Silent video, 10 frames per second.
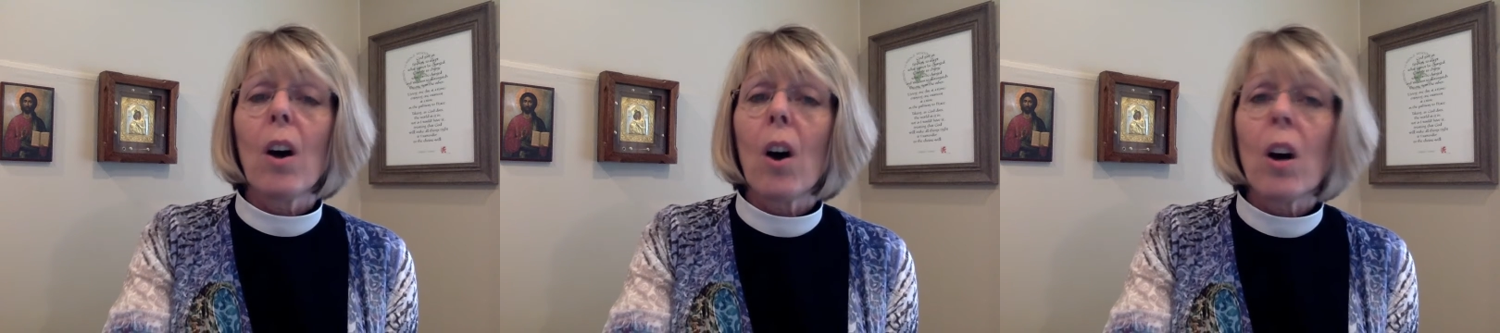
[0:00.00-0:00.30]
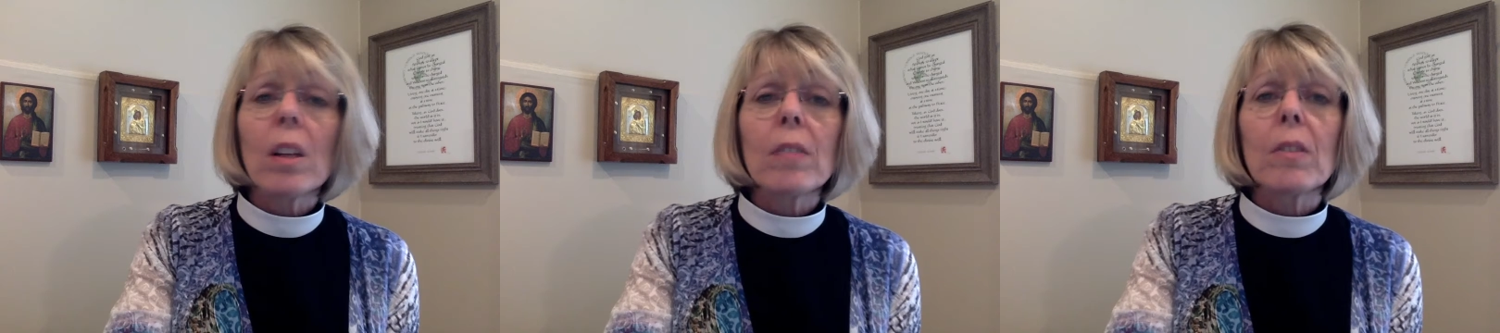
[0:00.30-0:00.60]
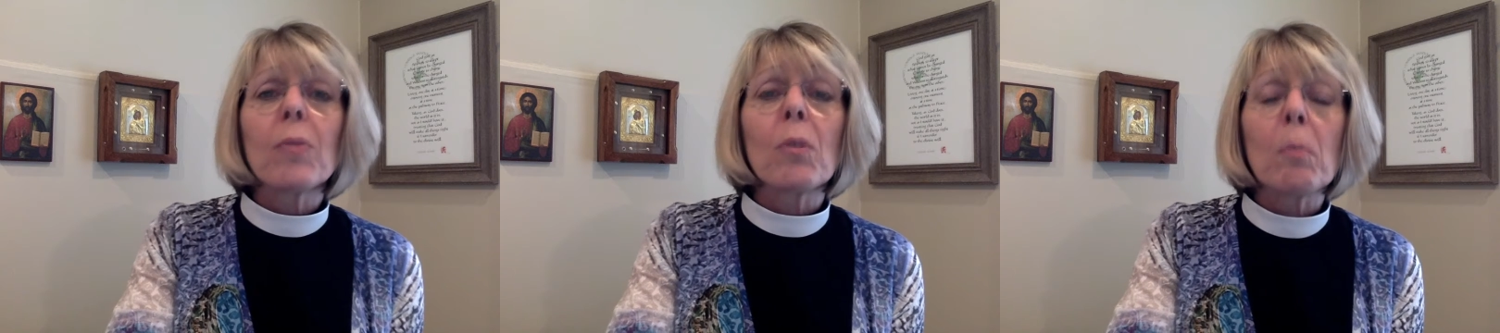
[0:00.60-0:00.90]
All of the
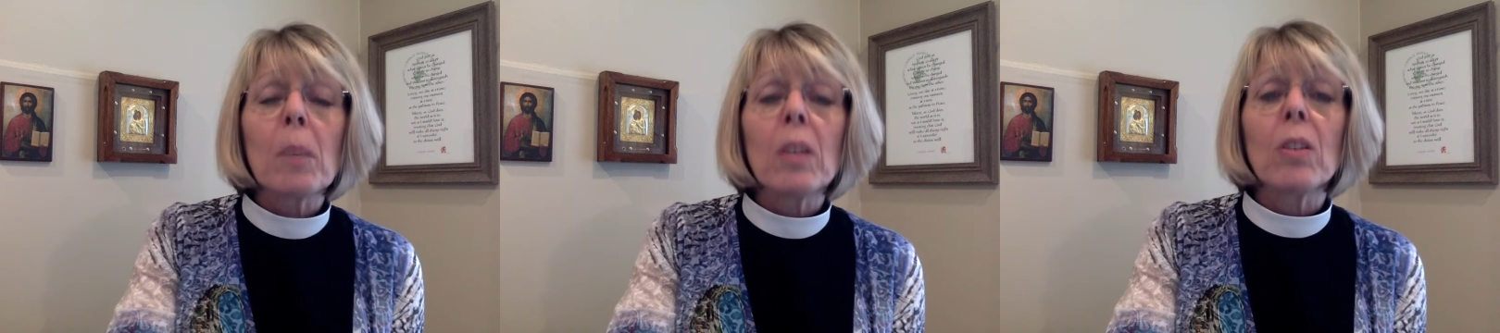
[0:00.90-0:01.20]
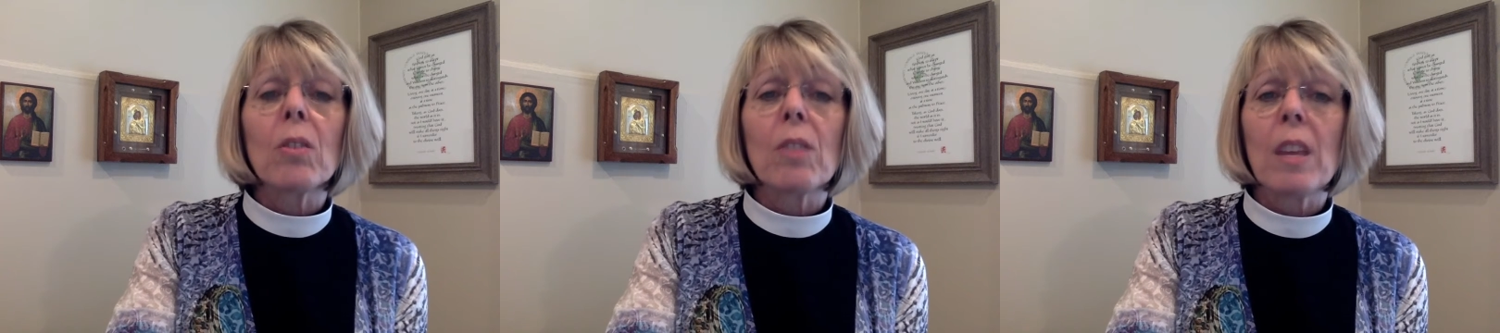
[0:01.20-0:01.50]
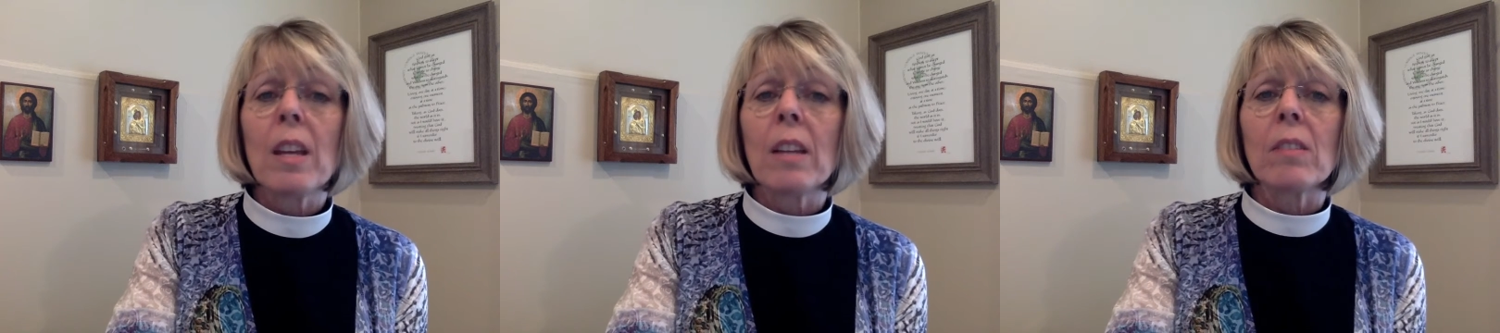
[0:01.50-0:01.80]
familiar
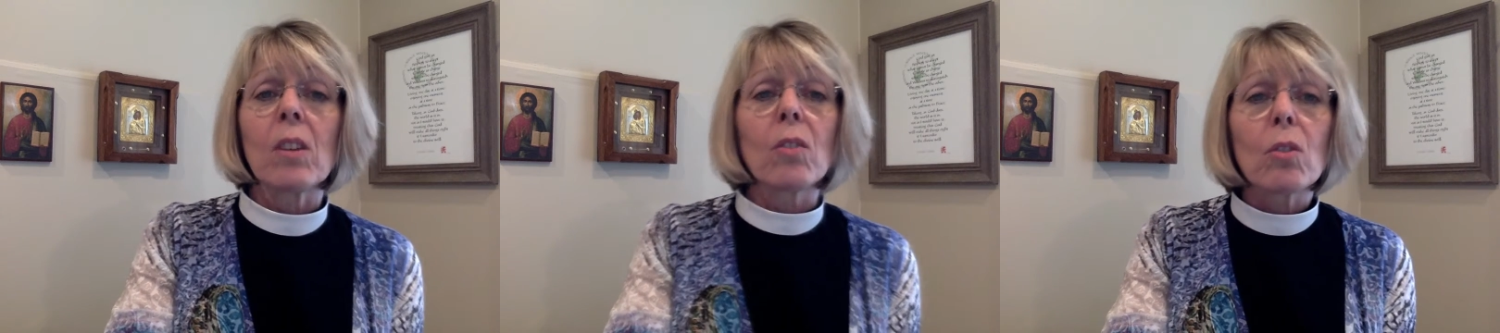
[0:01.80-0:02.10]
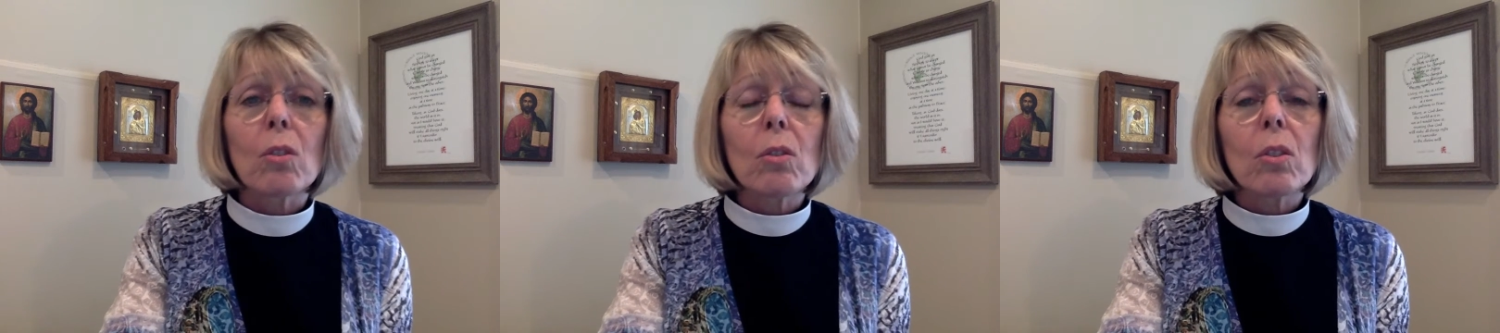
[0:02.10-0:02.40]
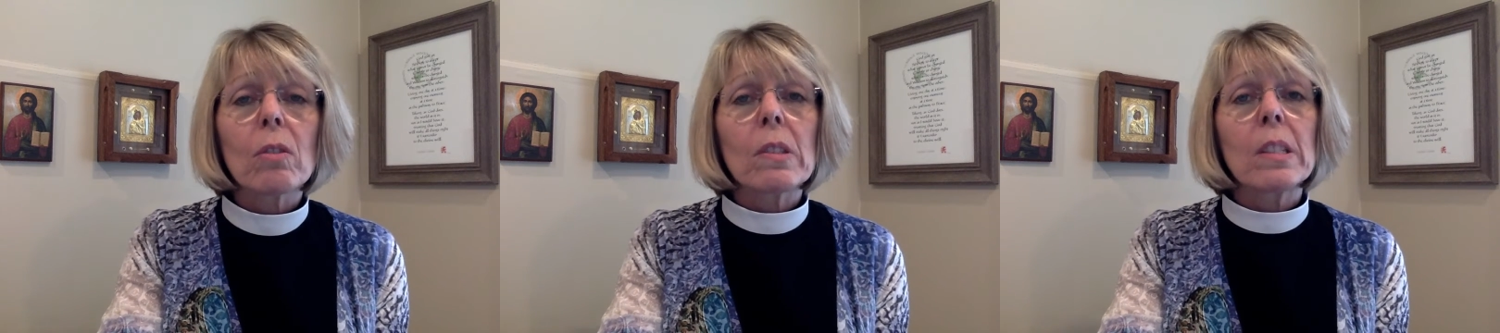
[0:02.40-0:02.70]
things our church
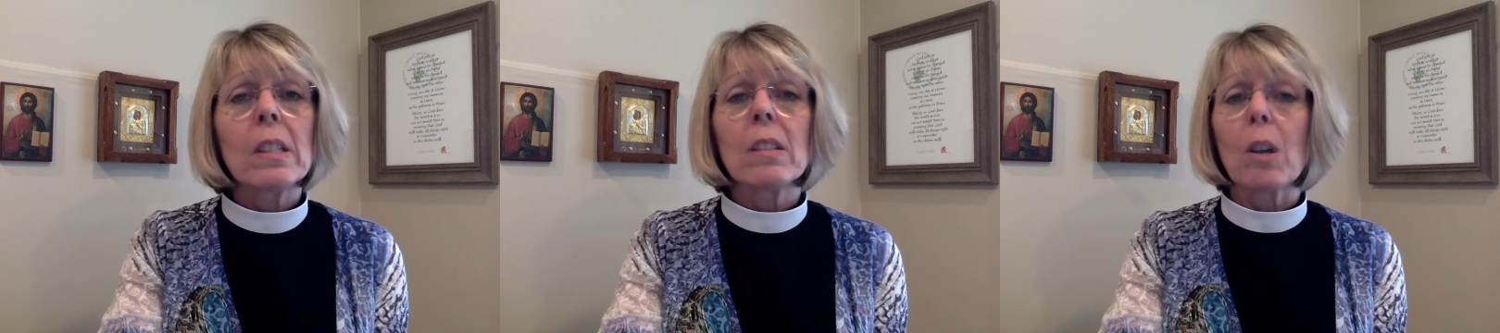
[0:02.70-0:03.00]
services,